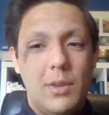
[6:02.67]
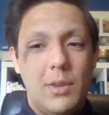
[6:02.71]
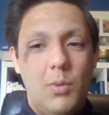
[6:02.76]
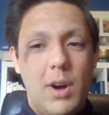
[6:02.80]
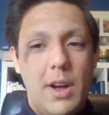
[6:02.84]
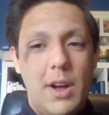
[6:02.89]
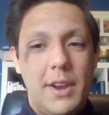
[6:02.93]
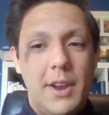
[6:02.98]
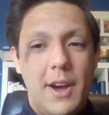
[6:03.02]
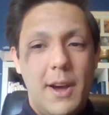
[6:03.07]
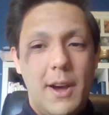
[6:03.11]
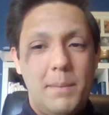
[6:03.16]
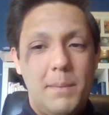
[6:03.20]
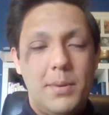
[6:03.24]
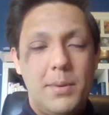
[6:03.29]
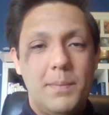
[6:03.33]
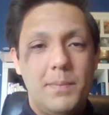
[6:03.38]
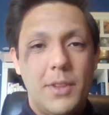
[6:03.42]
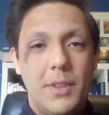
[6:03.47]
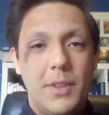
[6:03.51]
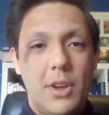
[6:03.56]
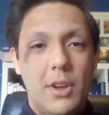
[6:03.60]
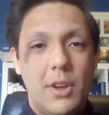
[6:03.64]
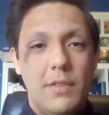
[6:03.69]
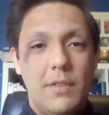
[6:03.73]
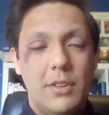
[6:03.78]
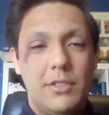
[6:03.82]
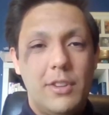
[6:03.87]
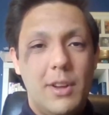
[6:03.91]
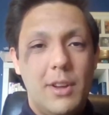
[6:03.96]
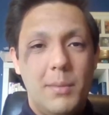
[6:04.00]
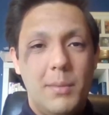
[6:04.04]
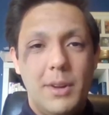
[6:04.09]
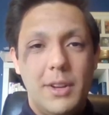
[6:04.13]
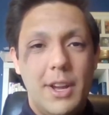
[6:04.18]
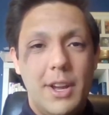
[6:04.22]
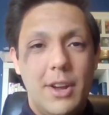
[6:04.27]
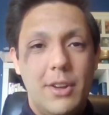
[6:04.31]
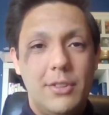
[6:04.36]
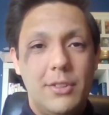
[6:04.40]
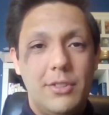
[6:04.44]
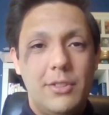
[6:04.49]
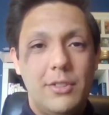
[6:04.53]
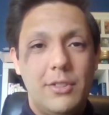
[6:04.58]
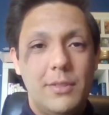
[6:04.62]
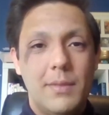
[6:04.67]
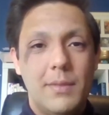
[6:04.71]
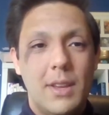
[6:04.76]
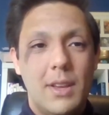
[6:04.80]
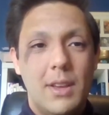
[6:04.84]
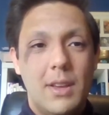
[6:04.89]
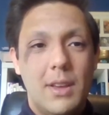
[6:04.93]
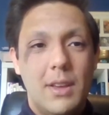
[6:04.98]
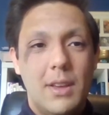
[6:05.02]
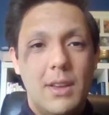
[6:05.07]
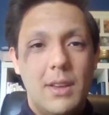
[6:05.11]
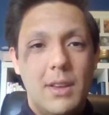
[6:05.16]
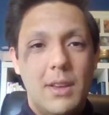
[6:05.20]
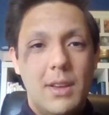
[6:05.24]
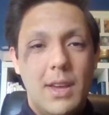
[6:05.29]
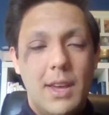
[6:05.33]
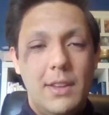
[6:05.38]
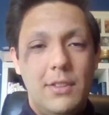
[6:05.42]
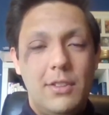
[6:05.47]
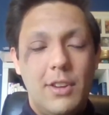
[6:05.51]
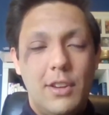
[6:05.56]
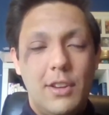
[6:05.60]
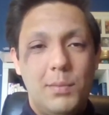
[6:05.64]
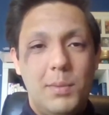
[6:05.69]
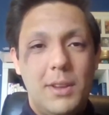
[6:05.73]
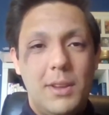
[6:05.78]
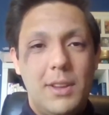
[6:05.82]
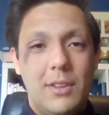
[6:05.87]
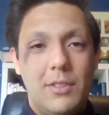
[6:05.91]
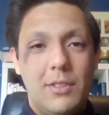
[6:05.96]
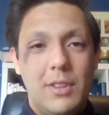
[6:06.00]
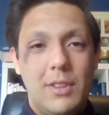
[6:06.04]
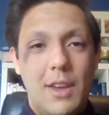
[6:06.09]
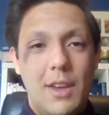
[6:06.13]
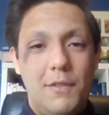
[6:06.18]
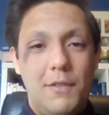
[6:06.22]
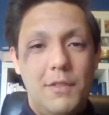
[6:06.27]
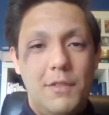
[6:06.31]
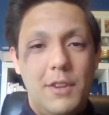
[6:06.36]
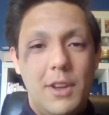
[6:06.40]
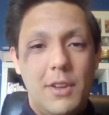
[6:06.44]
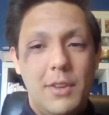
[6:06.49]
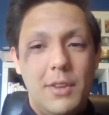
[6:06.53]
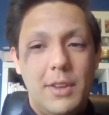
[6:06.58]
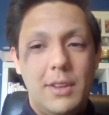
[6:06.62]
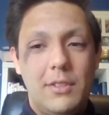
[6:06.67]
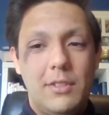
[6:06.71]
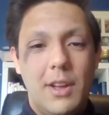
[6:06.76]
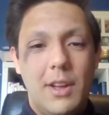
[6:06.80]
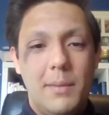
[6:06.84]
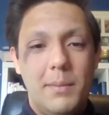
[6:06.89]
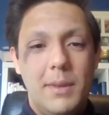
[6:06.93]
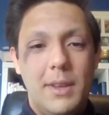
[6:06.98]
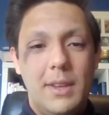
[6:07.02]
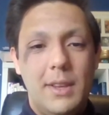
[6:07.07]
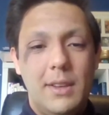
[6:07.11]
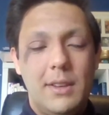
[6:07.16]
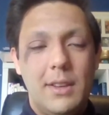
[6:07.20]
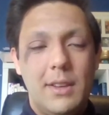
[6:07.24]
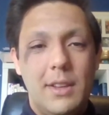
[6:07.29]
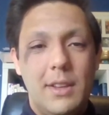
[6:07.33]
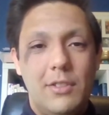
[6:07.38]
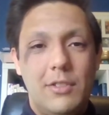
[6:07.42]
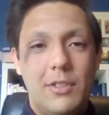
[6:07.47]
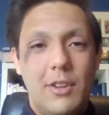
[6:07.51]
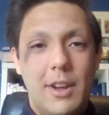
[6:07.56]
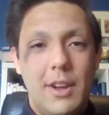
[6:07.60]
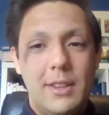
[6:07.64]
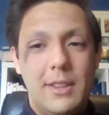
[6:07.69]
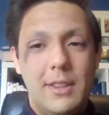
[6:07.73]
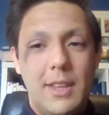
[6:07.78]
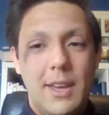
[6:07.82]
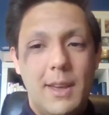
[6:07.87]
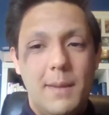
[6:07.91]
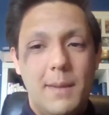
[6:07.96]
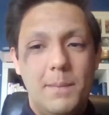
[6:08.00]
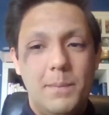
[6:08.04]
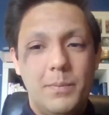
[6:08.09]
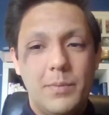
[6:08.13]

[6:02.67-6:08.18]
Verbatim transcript: one up over someone else, and just because they're feeling something inside them.